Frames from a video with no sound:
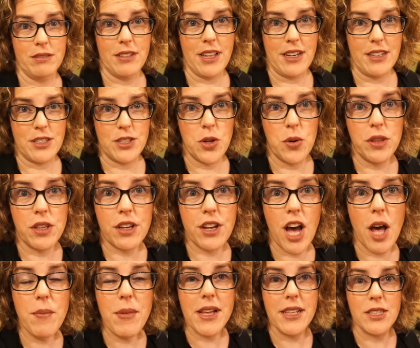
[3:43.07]
Let us know in the
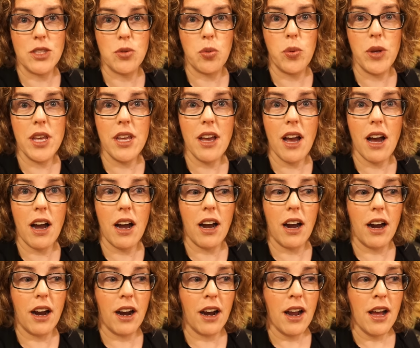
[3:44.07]
comments. We
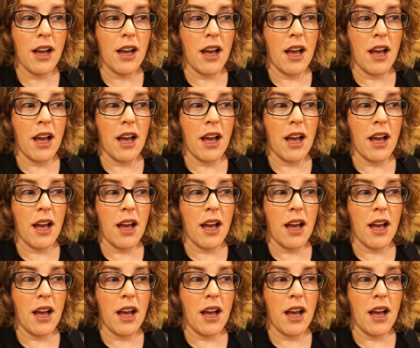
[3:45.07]
are